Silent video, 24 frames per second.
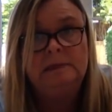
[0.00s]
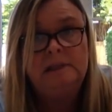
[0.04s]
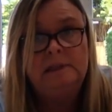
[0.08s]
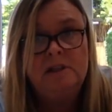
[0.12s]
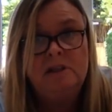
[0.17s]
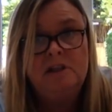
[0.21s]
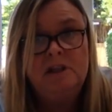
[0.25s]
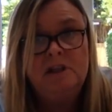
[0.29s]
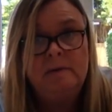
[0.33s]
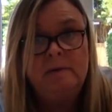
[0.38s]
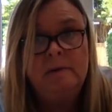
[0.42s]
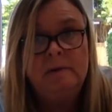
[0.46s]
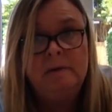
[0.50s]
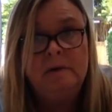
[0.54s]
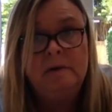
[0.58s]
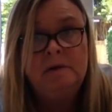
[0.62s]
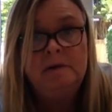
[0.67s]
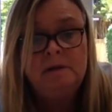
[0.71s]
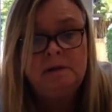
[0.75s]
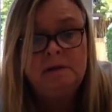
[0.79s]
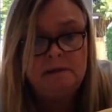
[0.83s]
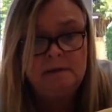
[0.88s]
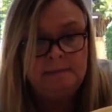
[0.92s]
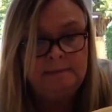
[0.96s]
And so he
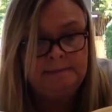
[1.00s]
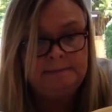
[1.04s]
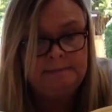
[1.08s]
was.